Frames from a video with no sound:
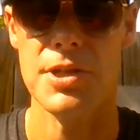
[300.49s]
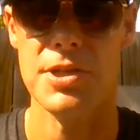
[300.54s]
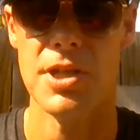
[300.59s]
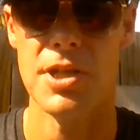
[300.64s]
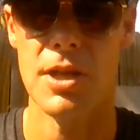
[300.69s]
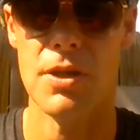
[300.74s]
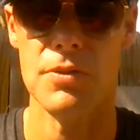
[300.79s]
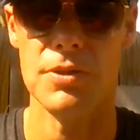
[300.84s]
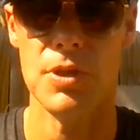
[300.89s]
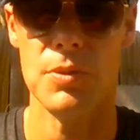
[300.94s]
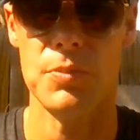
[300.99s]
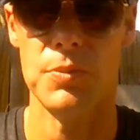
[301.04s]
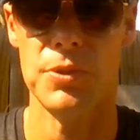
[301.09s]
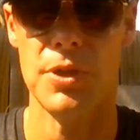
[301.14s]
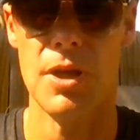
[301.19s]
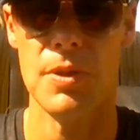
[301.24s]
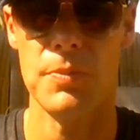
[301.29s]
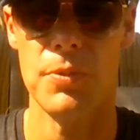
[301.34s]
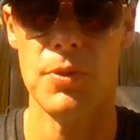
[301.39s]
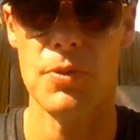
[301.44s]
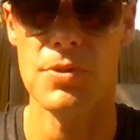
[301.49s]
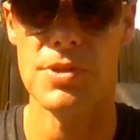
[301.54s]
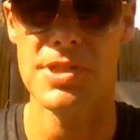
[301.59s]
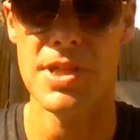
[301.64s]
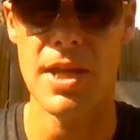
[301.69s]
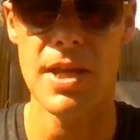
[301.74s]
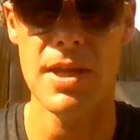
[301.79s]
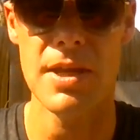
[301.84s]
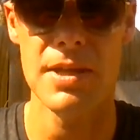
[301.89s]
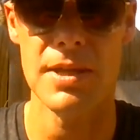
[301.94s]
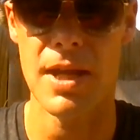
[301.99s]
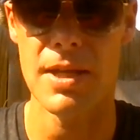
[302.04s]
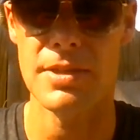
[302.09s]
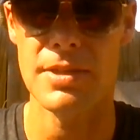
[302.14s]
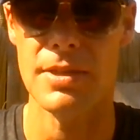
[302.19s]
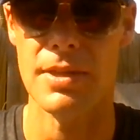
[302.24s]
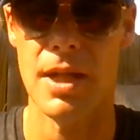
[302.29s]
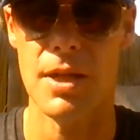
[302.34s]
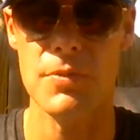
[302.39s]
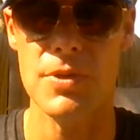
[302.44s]
check out the blog post. Stay
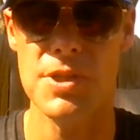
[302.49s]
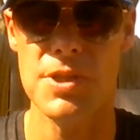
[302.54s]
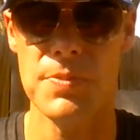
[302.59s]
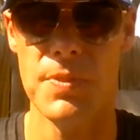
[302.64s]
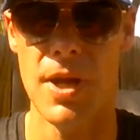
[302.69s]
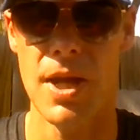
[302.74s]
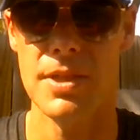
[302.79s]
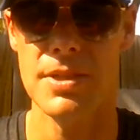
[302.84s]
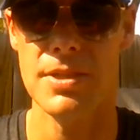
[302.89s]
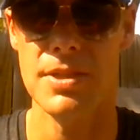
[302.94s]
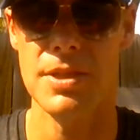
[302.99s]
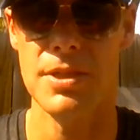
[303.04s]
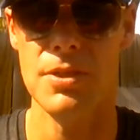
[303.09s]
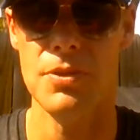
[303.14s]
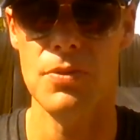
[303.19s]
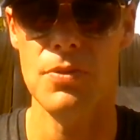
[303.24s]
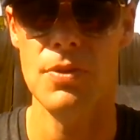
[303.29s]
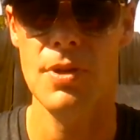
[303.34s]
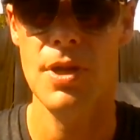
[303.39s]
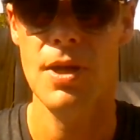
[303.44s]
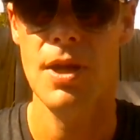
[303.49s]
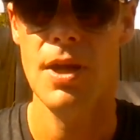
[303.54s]
connected. I'll respond to you.